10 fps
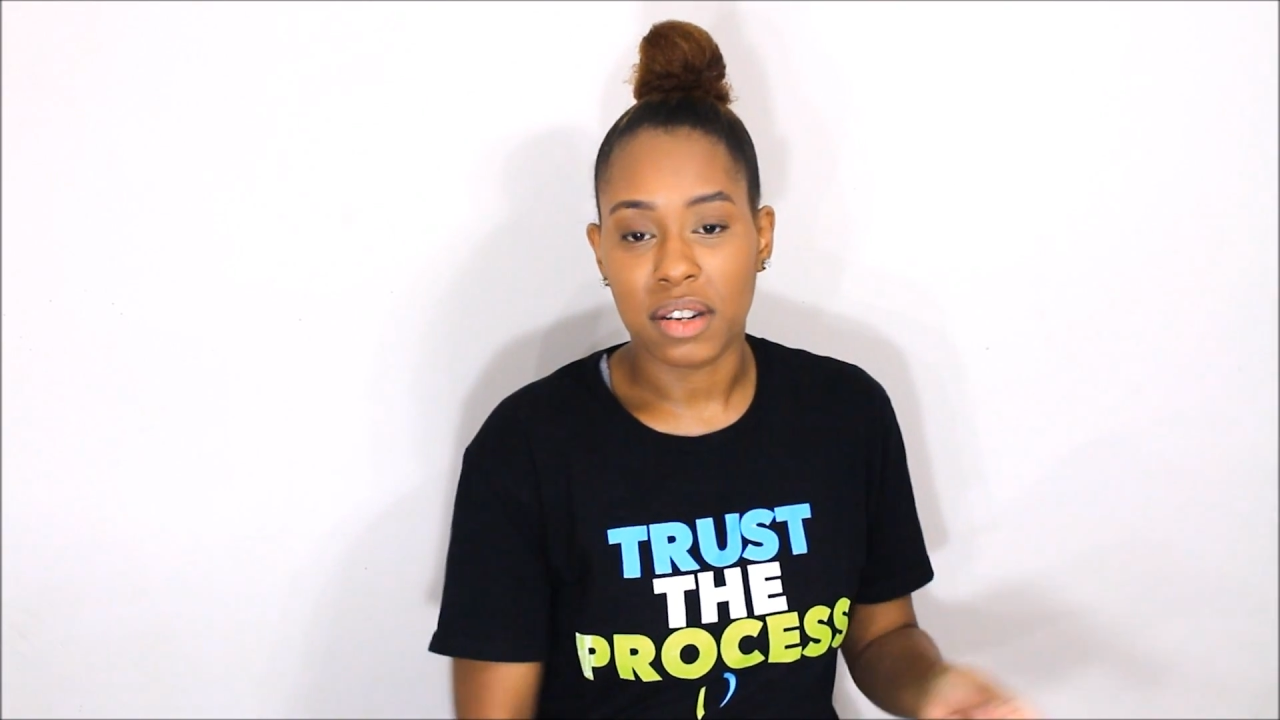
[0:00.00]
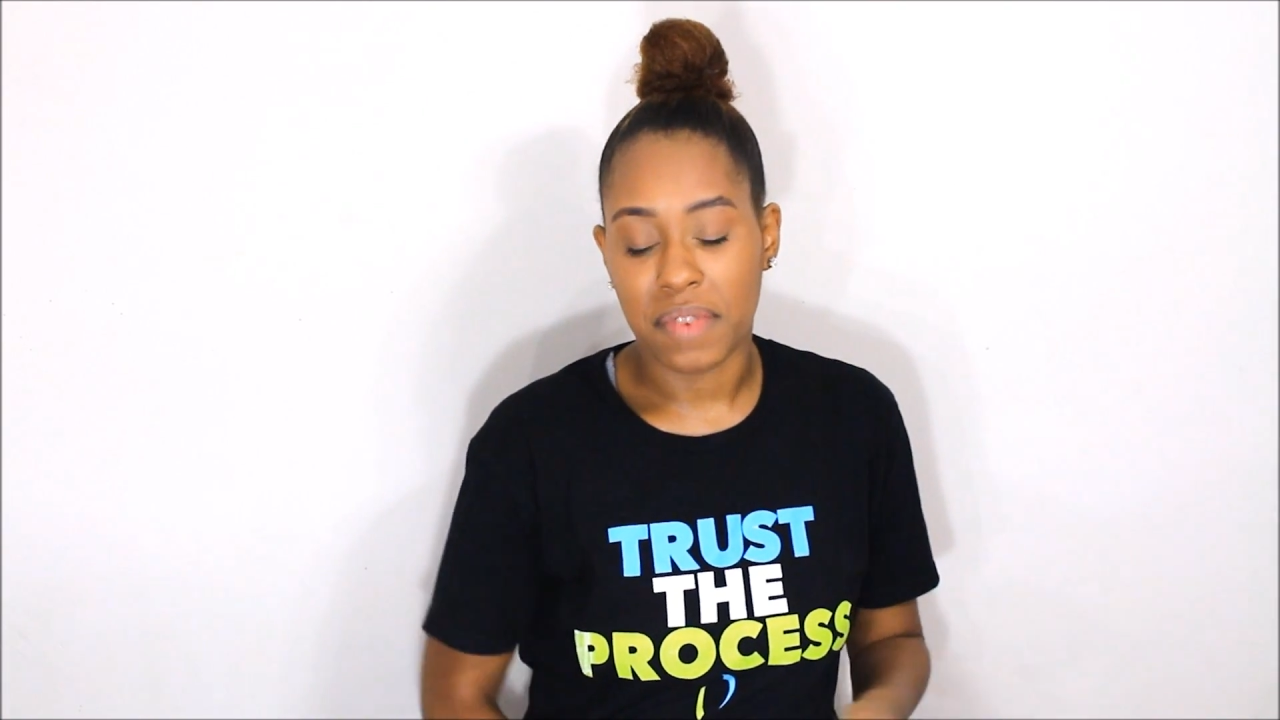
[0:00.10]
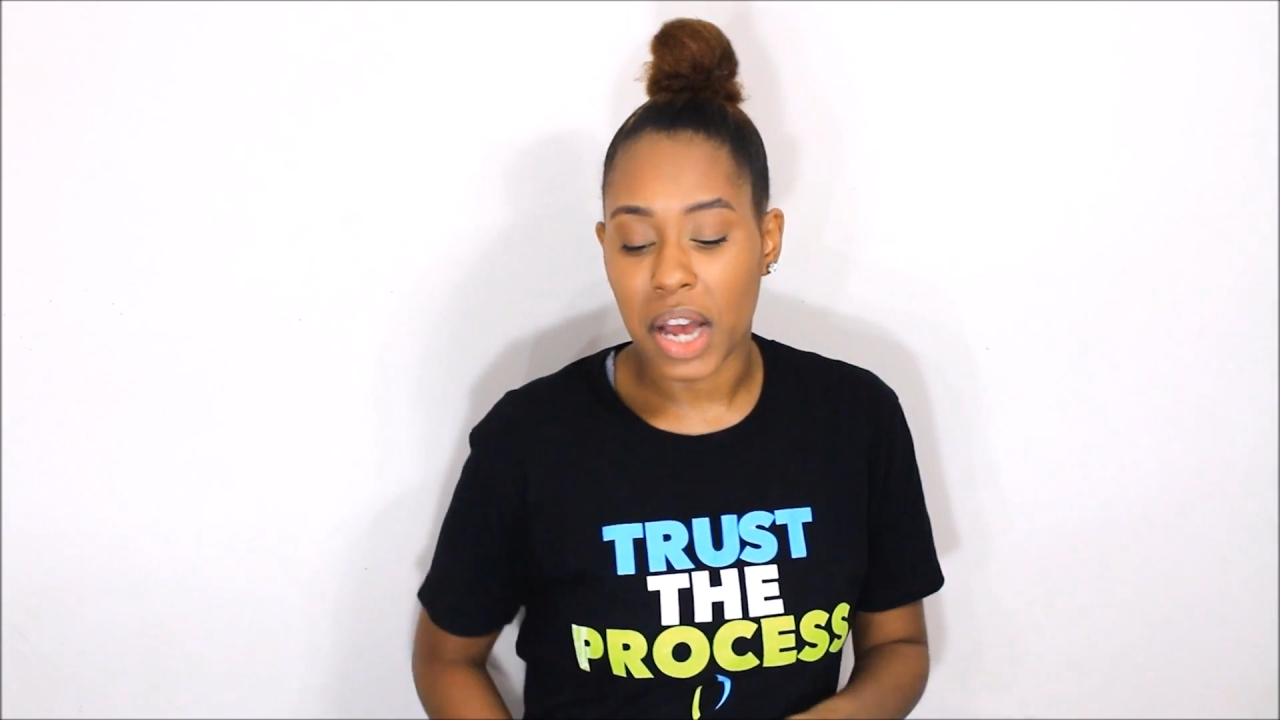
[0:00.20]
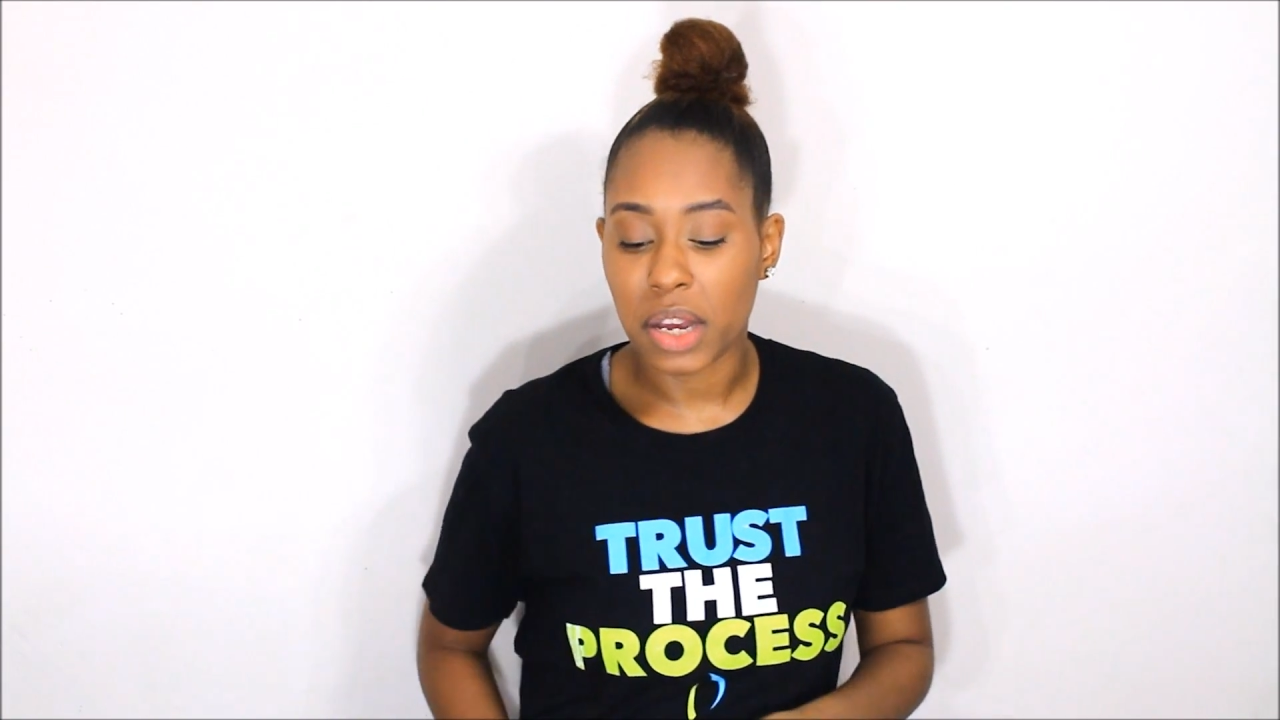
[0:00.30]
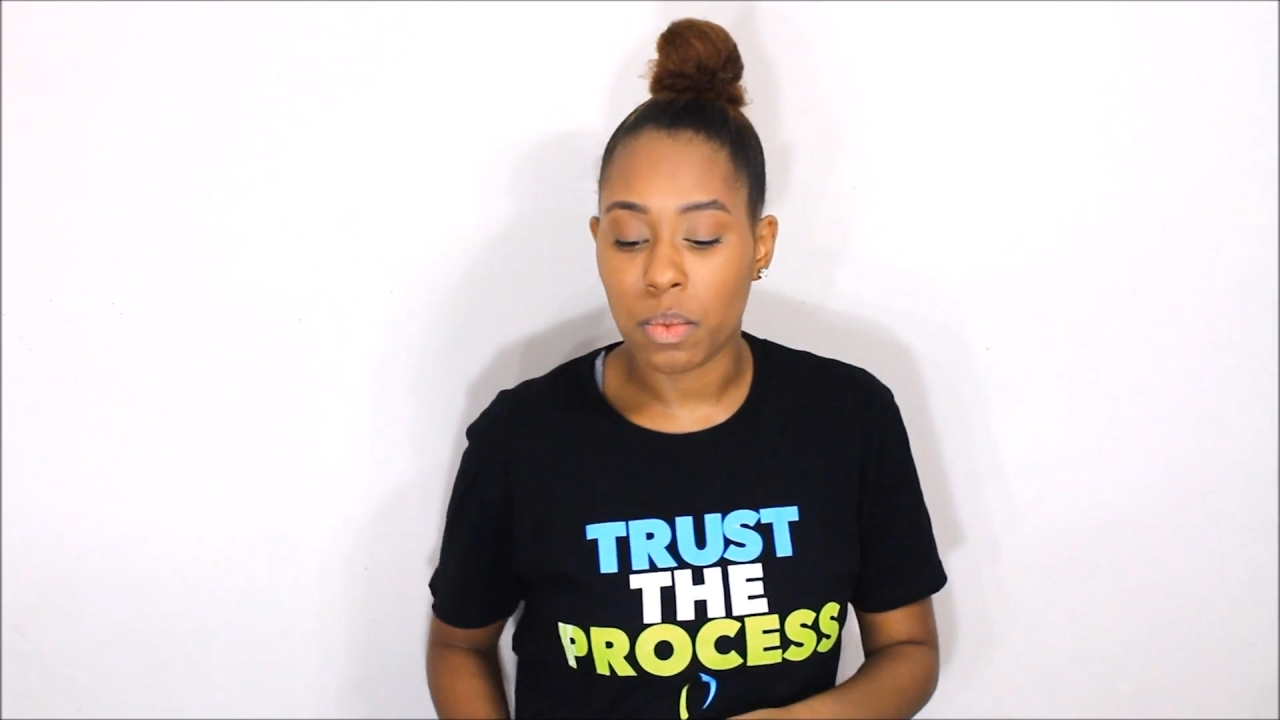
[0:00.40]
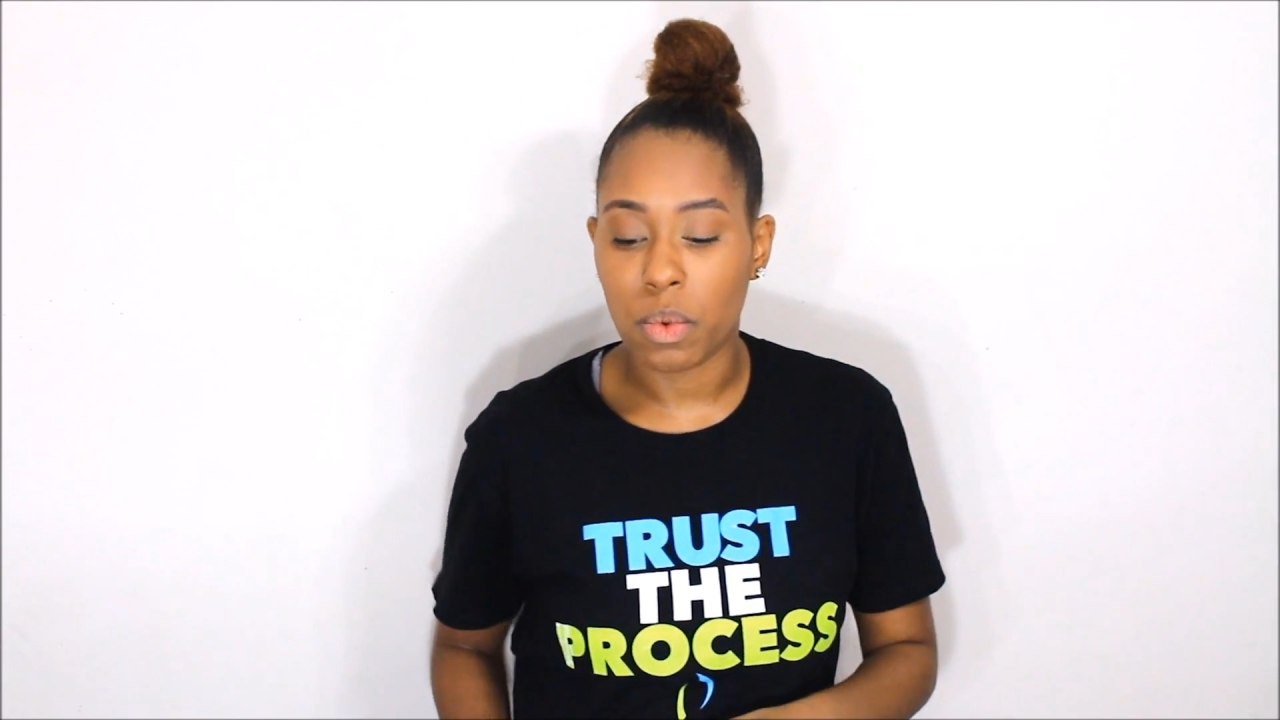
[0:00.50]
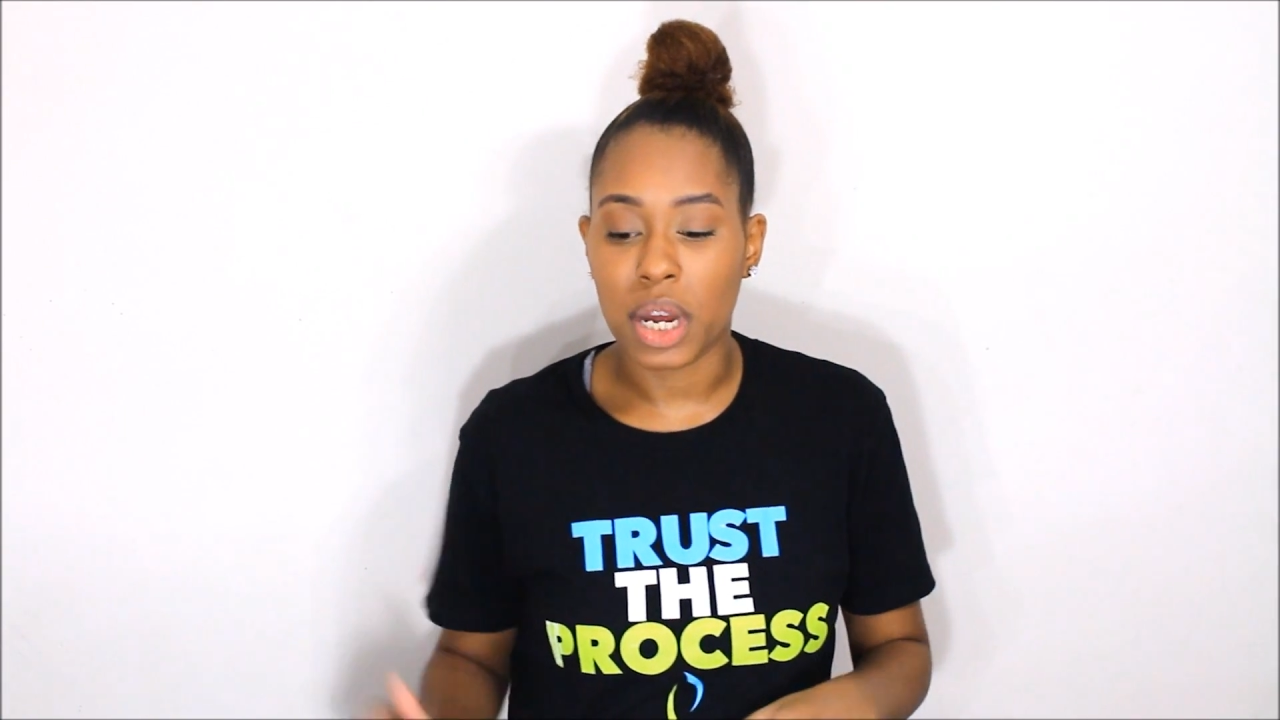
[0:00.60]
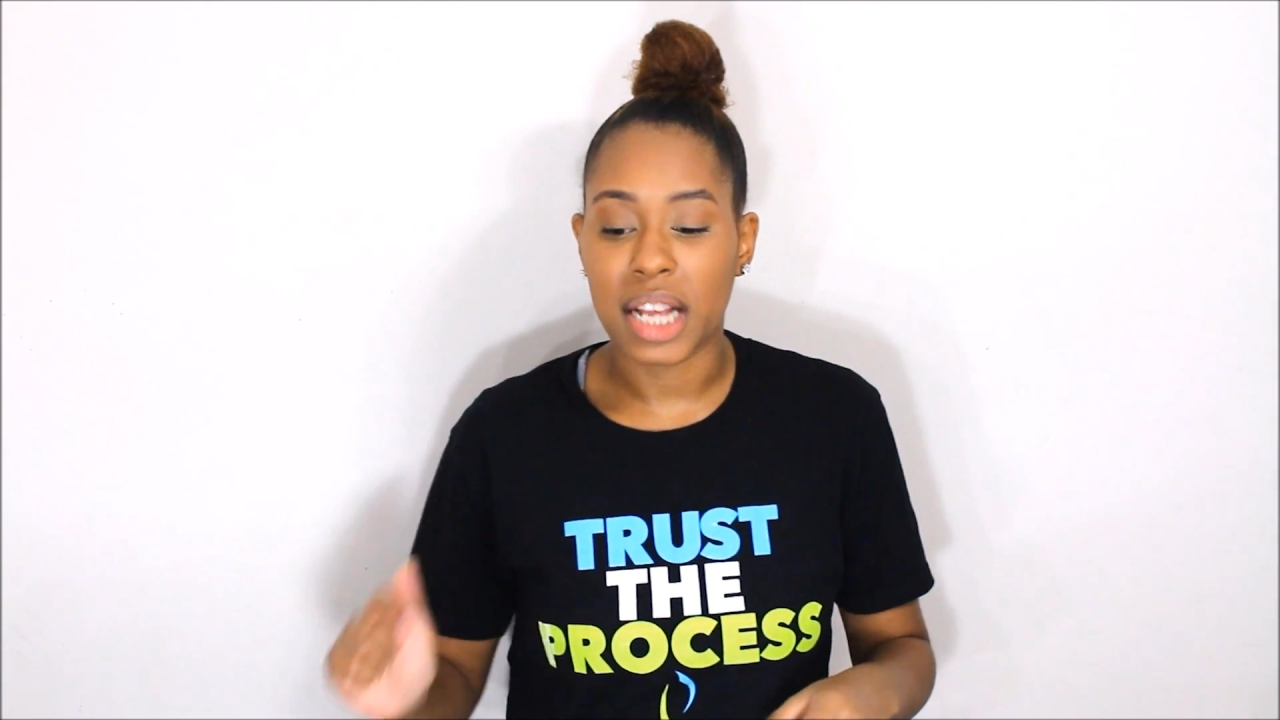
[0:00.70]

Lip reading: volume 1